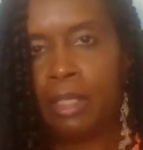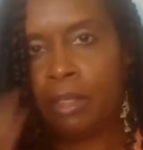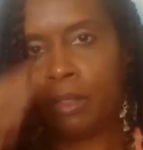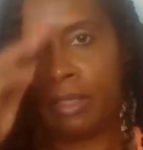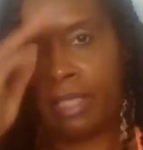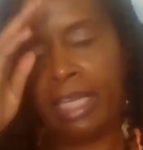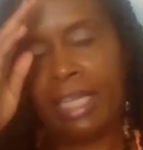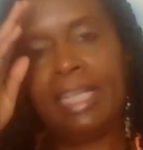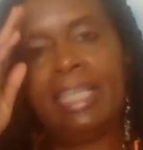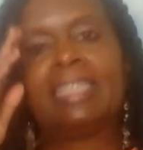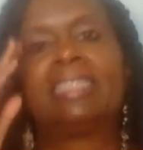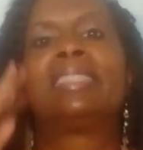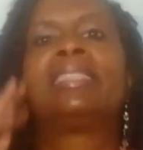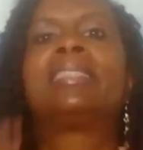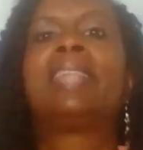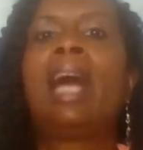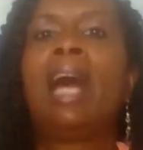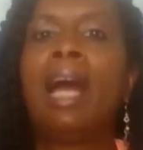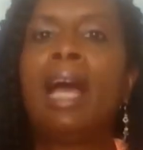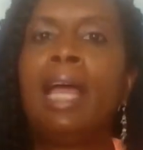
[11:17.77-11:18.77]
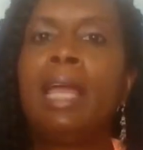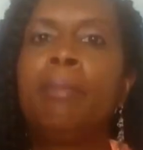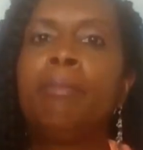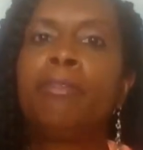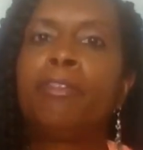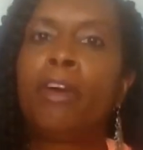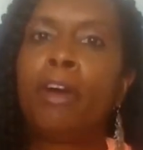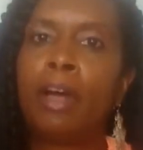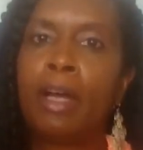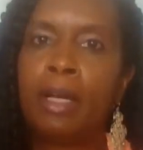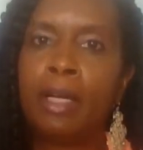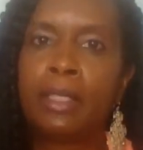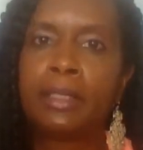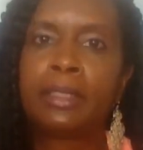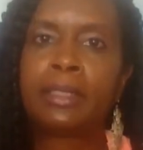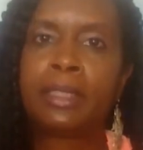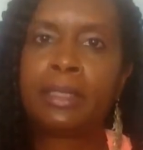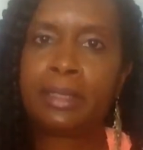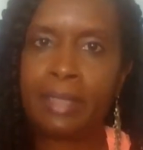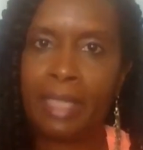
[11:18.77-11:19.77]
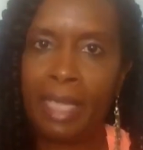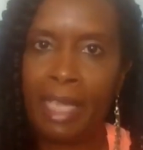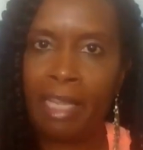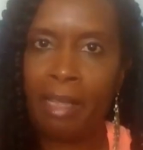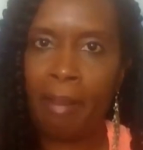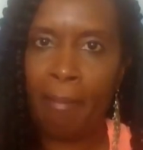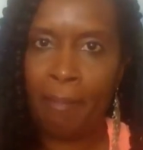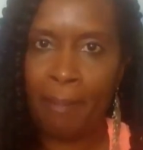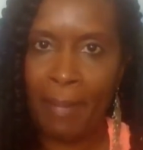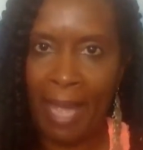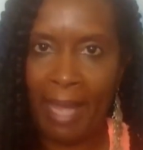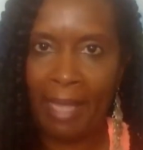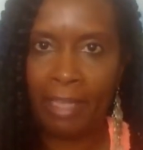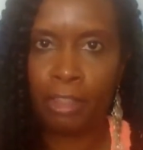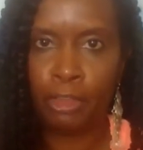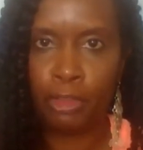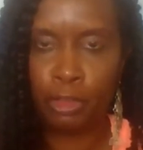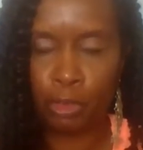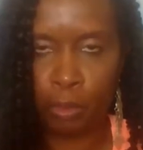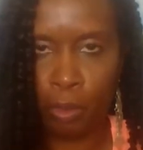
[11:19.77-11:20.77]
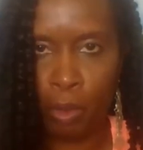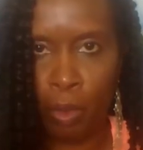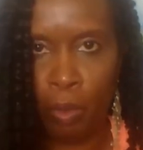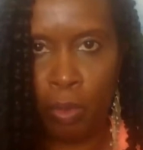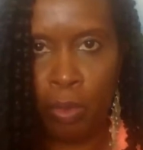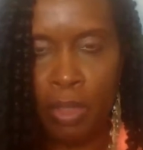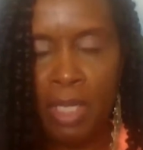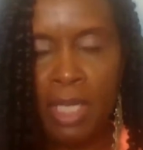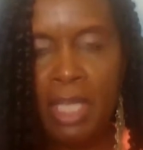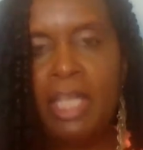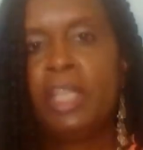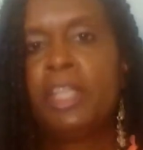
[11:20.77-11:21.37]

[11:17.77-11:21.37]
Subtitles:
Okay, it's time for us to take back control.